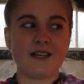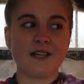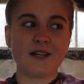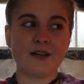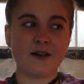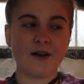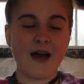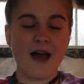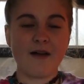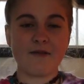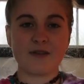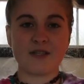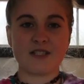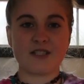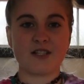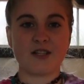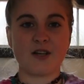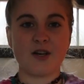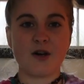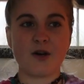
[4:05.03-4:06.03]
you know, having
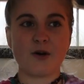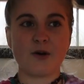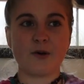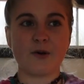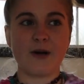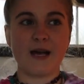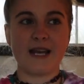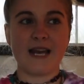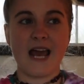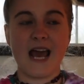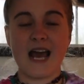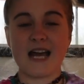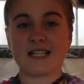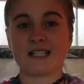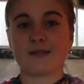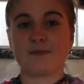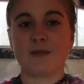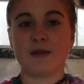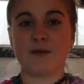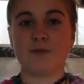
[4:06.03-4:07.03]
to go and
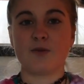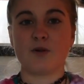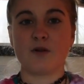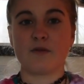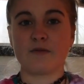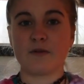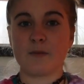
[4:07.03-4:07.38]
ask people